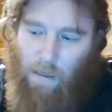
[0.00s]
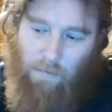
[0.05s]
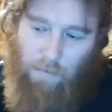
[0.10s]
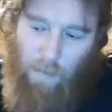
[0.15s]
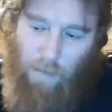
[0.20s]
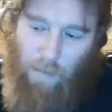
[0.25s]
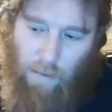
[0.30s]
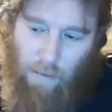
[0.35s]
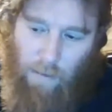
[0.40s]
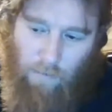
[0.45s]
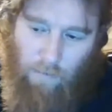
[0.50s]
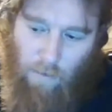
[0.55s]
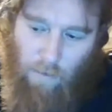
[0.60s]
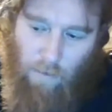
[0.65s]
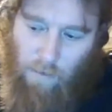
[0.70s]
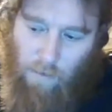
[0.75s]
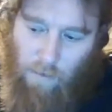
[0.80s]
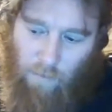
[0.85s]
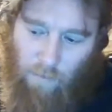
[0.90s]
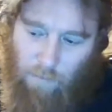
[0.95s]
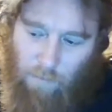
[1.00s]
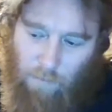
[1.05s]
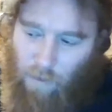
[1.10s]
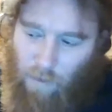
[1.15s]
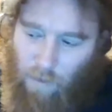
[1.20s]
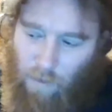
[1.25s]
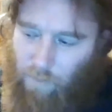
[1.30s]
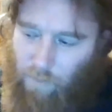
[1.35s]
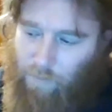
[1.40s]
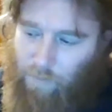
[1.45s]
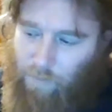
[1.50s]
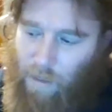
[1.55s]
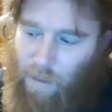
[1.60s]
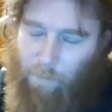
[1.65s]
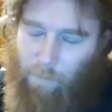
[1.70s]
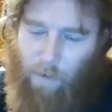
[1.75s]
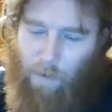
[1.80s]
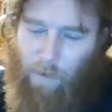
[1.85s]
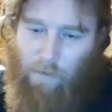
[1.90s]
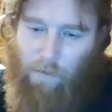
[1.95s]
I don't know if I was offered that
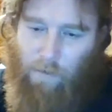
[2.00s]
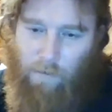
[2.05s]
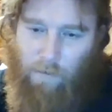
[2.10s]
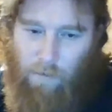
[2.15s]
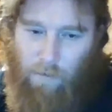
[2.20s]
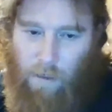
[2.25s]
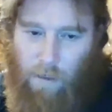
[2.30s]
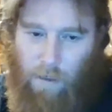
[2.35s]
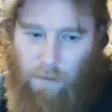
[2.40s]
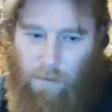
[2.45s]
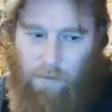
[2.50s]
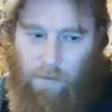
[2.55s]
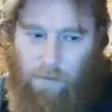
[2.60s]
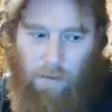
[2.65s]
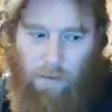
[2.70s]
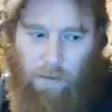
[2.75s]
part as,